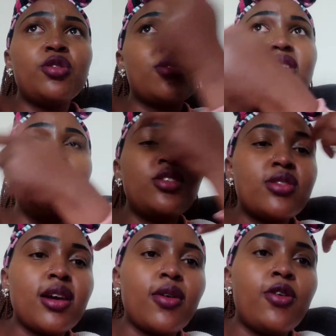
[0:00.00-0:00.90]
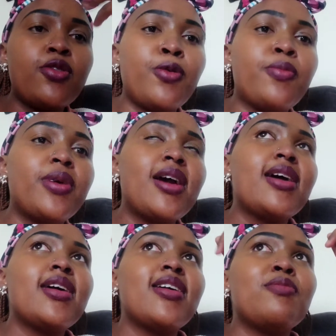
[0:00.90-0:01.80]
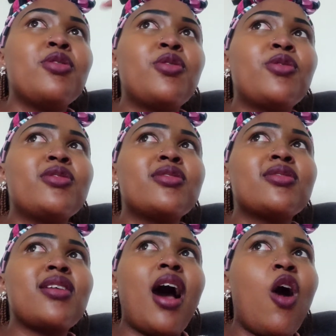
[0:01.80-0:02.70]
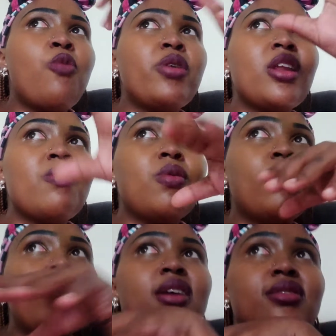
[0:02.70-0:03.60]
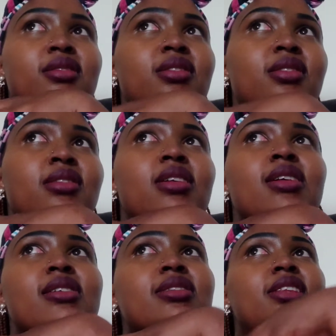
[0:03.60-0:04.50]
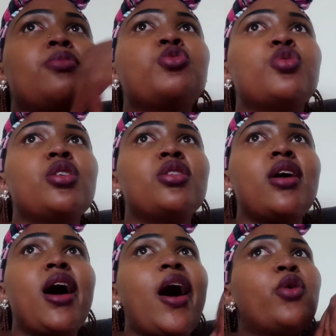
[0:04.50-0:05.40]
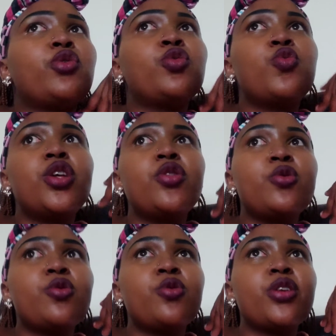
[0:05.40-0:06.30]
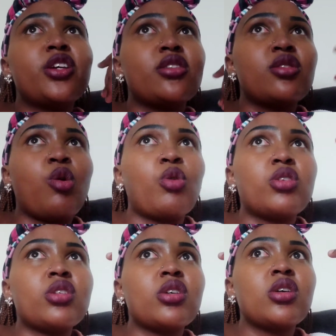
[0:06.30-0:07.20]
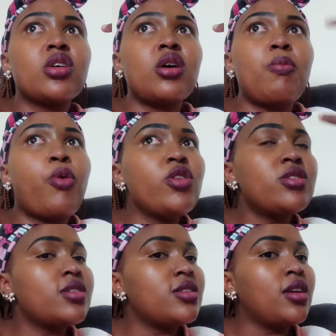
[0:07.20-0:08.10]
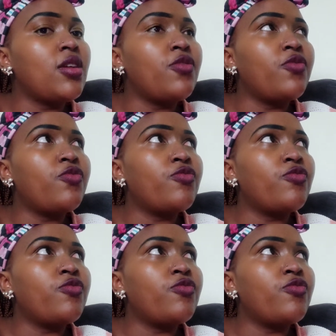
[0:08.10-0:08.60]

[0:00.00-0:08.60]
going to say it, use a condom, because how many people has he slept with? How do we know he's not positive?